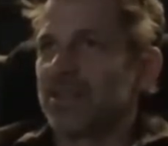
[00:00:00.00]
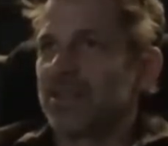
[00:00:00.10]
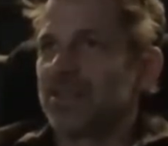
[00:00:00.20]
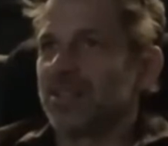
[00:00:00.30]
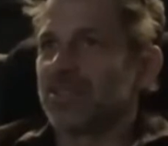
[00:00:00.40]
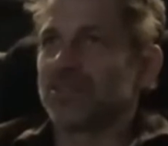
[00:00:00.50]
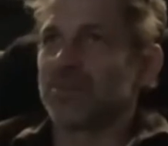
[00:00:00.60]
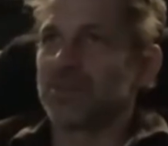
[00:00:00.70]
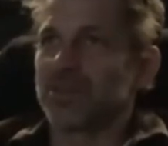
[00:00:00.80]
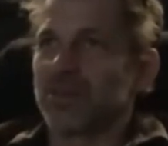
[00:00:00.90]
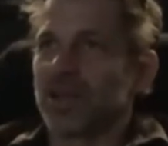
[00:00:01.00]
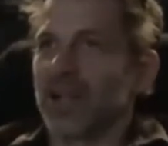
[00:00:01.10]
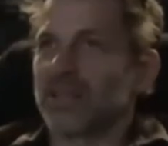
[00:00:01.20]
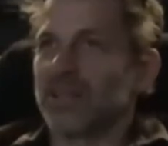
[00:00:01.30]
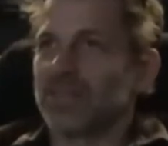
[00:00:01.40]
These are some of the great, I
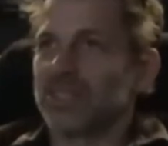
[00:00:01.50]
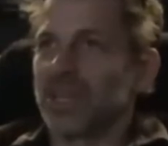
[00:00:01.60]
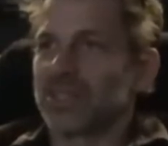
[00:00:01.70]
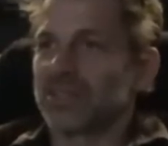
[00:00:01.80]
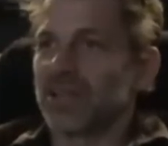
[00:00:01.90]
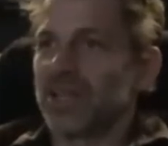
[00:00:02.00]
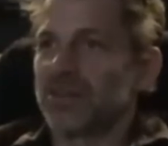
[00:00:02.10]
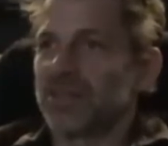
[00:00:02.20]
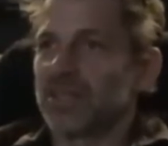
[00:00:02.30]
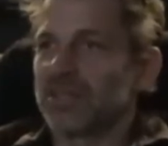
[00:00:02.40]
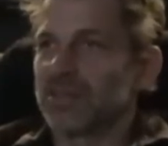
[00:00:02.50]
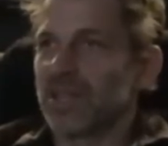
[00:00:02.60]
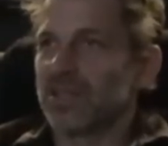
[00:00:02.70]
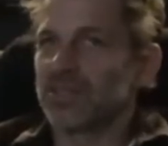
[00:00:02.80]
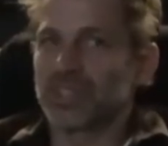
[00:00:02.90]
love these shots of Henry with that
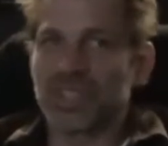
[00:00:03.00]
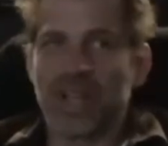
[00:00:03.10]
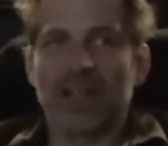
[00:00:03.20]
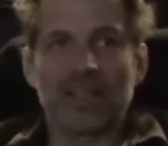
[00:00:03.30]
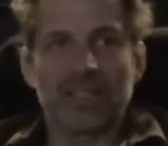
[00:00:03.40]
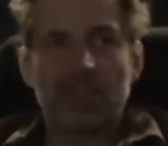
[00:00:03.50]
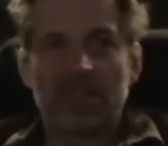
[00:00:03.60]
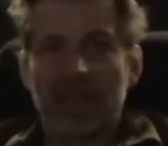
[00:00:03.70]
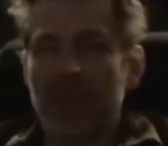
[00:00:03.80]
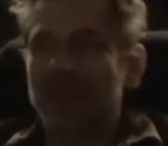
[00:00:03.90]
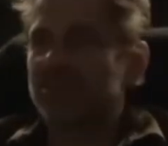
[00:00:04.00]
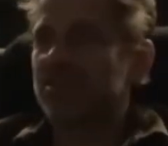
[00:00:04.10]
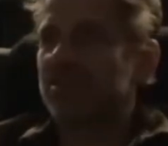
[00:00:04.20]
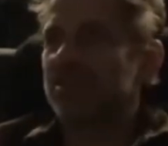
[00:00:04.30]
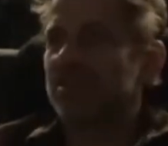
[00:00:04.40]
little shine in the S.
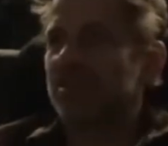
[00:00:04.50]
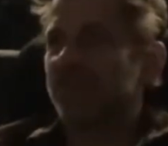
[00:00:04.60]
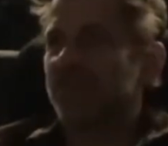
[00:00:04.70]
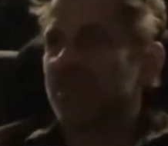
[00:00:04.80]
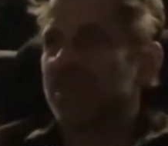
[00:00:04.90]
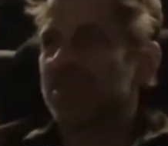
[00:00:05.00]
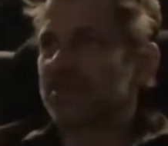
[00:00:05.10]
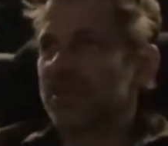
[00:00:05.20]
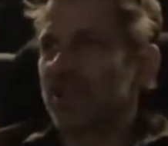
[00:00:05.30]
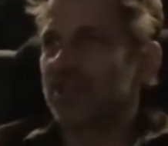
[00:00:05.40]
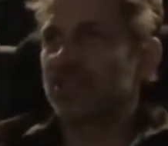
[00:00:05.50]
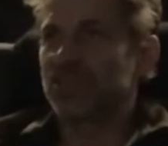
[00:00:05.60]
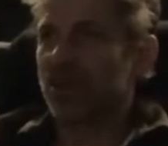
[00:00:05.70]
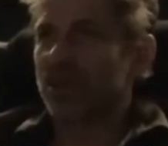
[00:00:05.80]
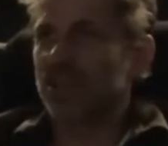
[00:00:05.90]
And he's kind of just
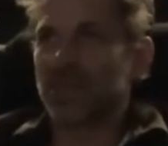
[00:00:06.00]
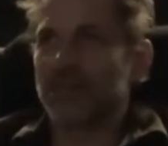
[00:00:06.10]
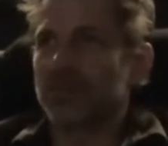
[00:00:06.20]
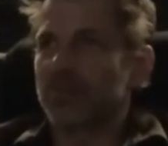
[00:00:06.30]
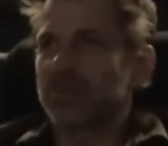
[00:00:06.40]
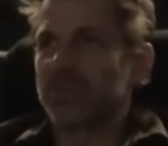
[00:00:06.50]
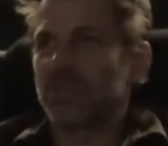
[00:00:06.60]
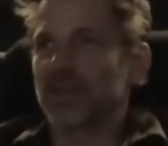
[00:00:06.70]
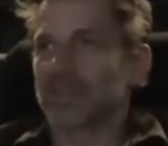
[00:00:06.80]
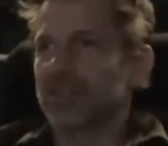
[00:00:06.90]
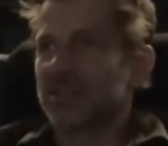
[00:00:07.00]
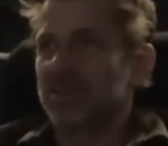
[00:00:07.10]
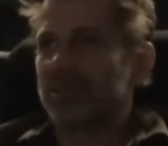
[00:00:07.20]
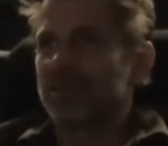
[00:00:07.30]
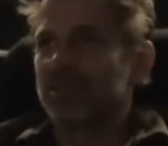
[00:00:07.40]
trying to get everyone to like
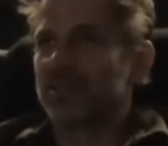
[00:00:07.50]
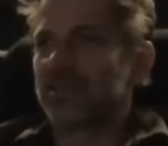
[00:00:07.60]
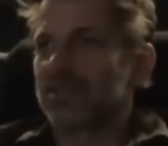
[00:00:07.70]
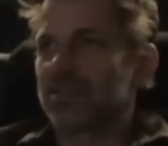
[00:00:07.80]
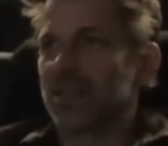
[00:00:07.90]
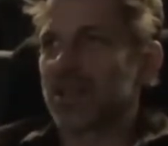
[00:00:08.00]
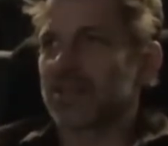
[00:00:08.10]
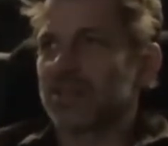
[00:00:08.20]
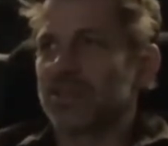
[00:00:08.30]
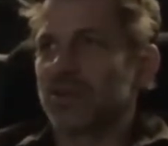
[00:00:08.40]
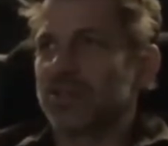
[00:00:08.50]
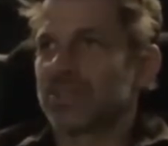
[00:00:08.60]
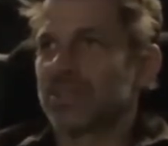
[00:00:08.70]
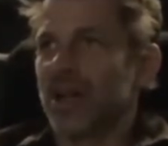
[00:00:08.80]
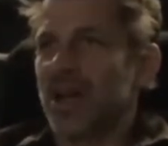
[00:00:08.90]
lock their doors
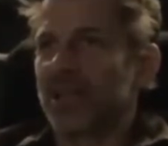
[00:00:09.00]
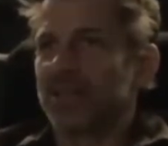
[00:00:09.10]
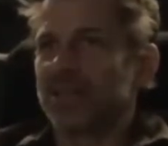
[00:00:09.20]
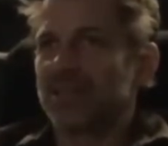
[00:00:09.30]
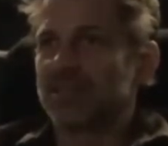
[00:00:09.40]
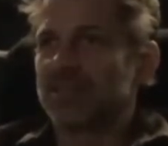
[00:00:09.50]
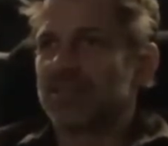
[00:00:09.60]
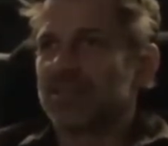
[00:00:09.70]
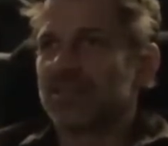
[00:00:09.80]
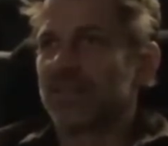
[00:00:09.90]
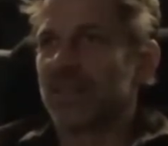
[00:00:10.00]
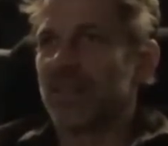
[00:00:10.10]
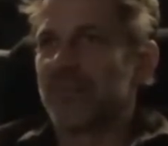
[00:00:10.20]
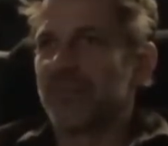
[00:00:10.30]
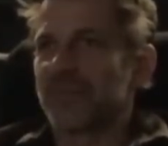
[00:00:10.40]
and hide because
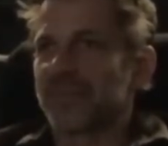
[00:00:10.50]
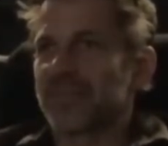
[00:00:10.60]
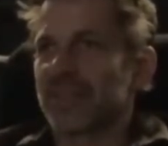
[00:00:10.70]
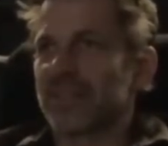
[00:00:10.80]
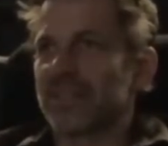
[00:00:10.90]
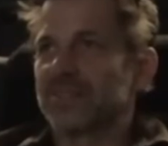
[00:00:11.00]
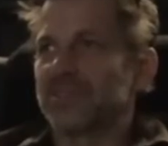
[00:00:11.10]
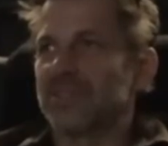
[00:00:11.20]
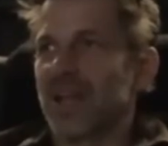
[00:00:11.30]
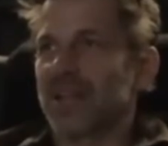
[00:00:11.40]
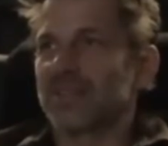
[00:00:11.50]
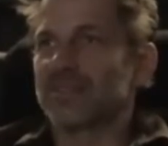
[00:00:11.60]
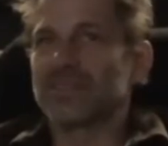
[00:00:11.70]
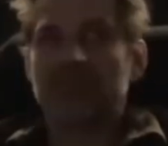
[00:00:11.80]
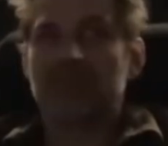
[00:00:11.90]
this is not,
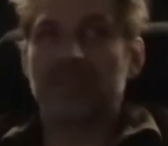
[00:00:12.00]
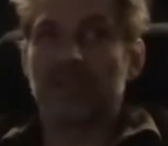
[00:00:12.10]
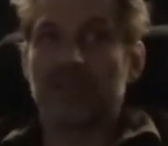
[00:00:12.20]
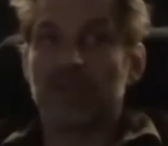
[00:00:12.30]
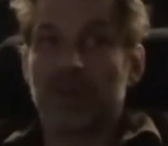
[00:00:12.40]
you know, he